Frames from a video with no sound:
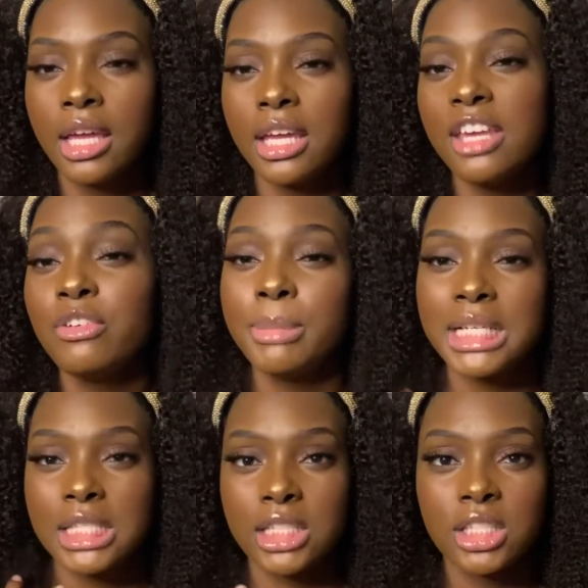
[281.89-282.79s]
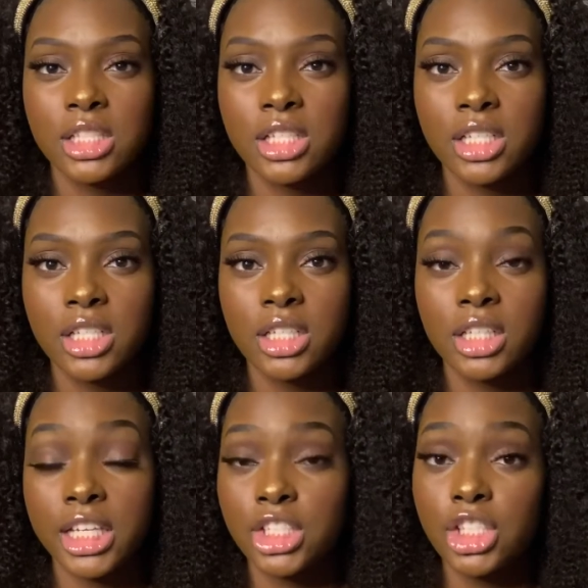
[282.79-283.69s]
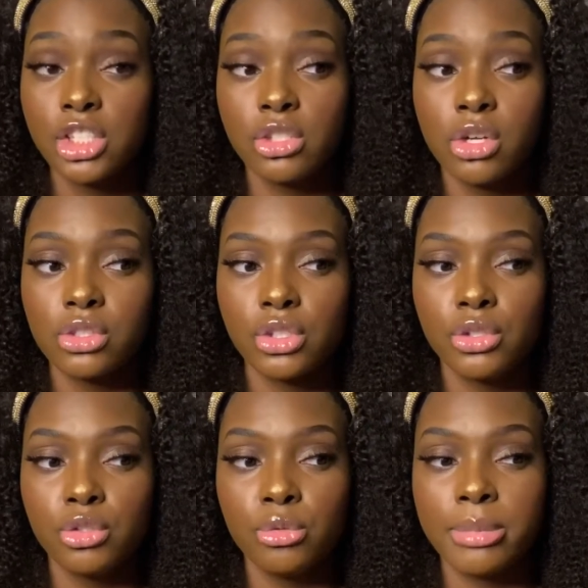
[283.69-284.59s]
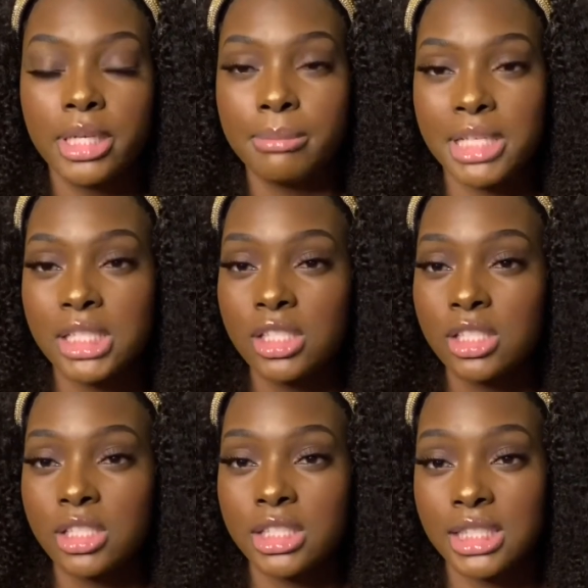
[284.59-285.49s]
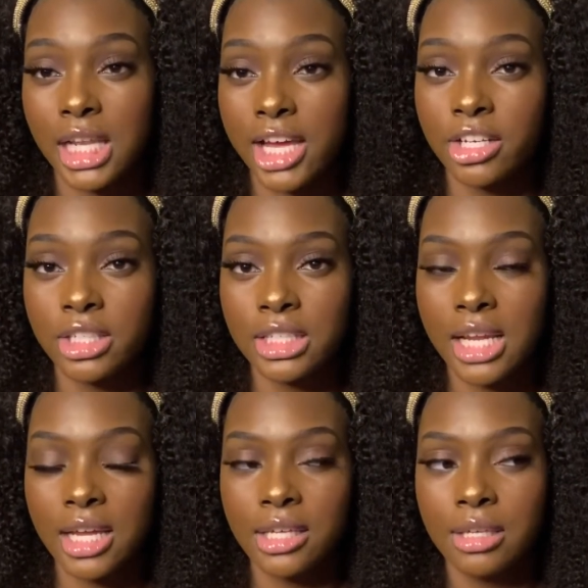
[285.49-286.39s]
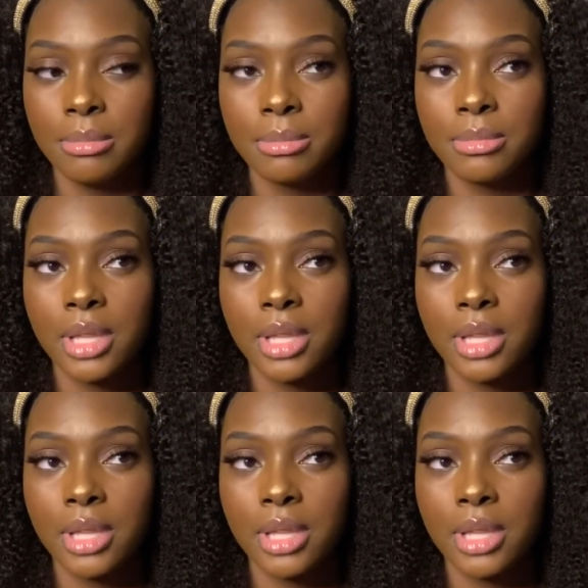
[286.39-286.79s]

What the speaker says: even my sister, like she's tall too, but my sister is lighter than I am.